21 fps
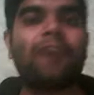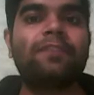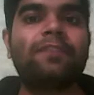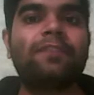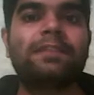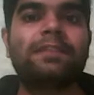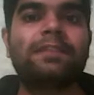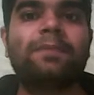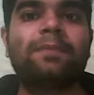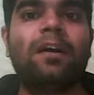
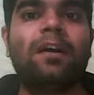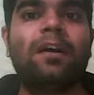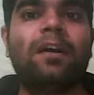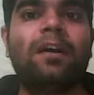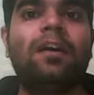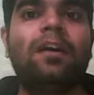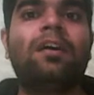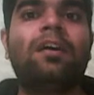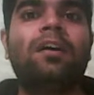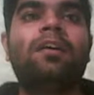is
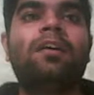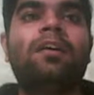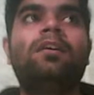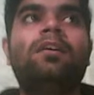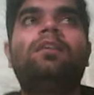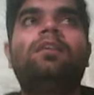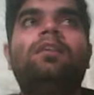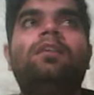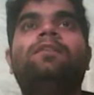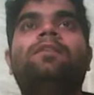
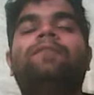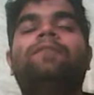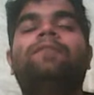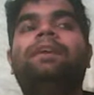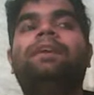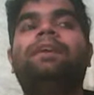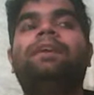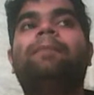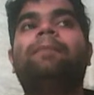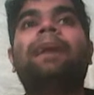we
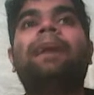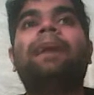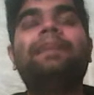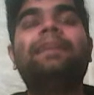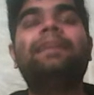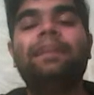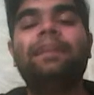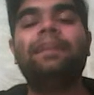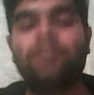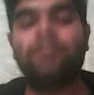might
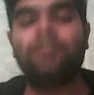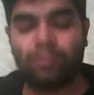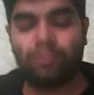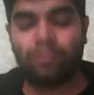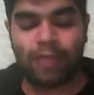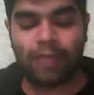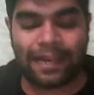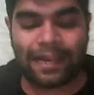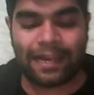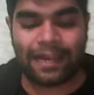need to
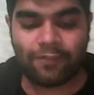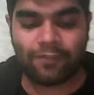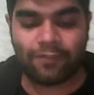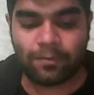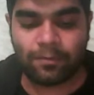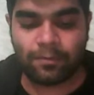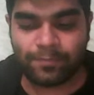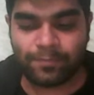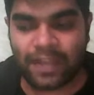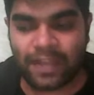have a
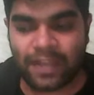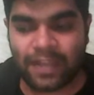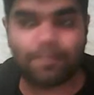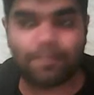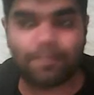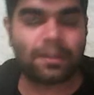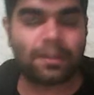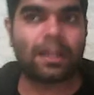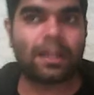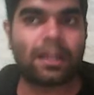
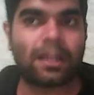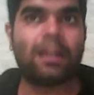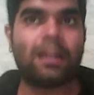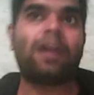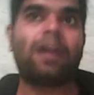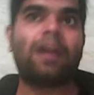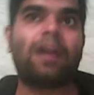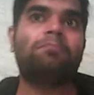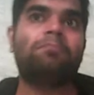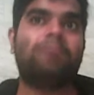chapter ka
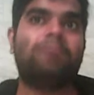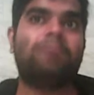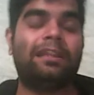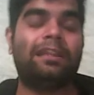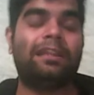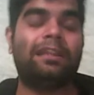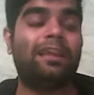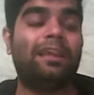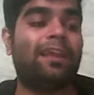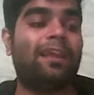naam at
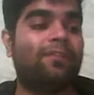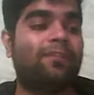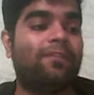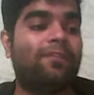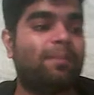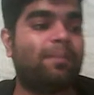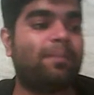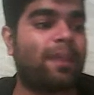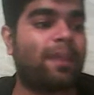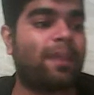the every
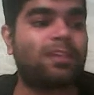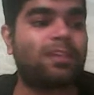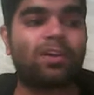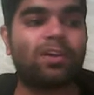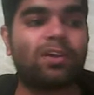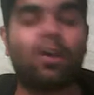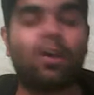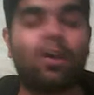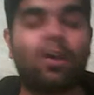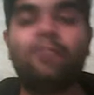page,
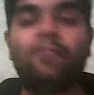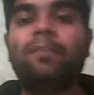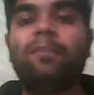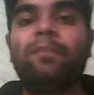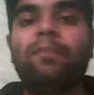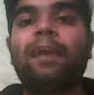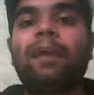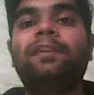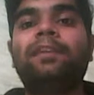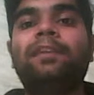or we
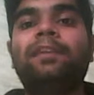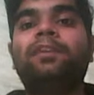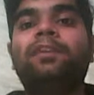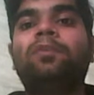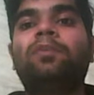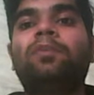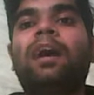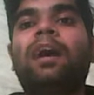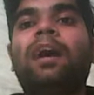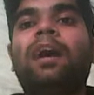might need to
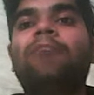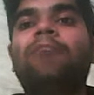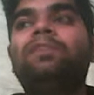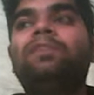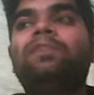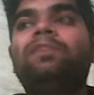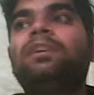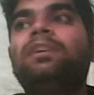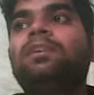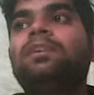have
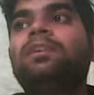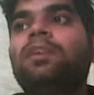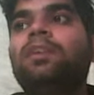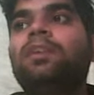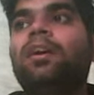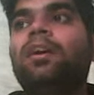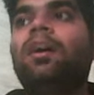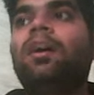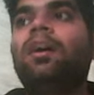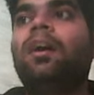the
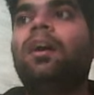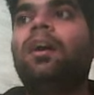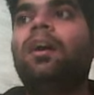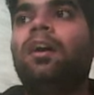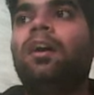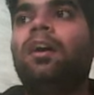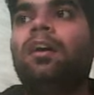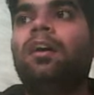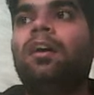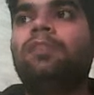
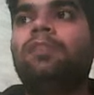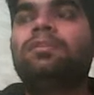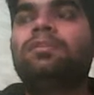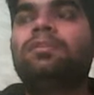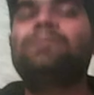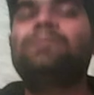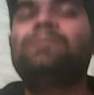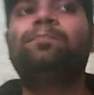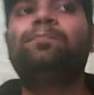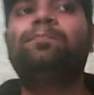
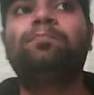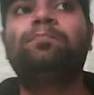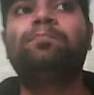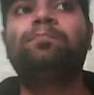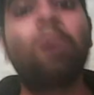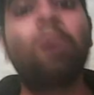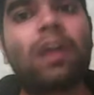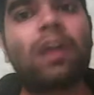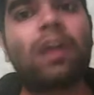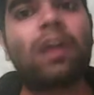
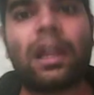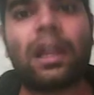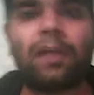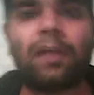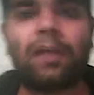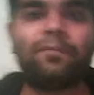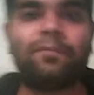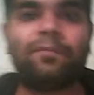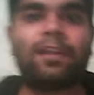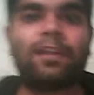book ka naam.
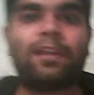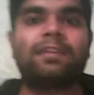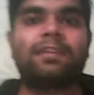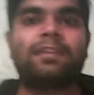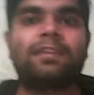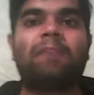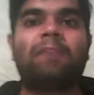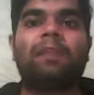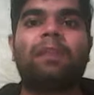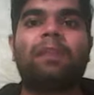For
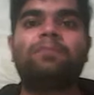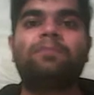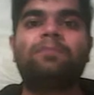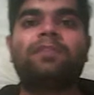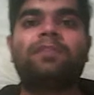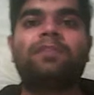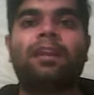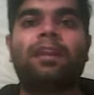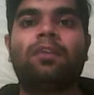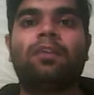example, I'm just
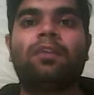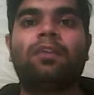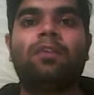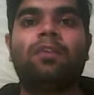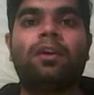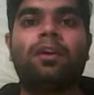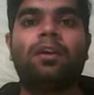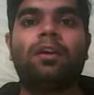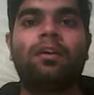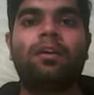writing over
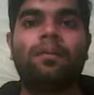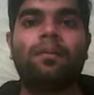here.